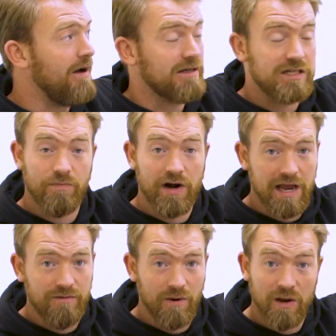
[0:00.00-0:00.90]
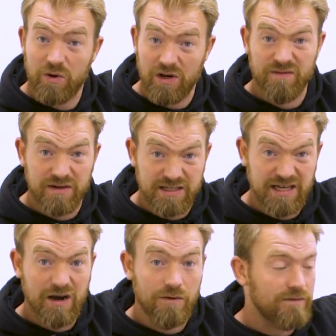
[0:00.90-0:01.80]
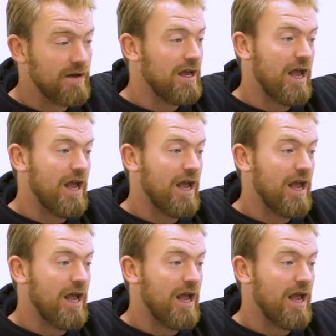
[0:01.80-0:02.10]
and spray everywhere, all over yourself.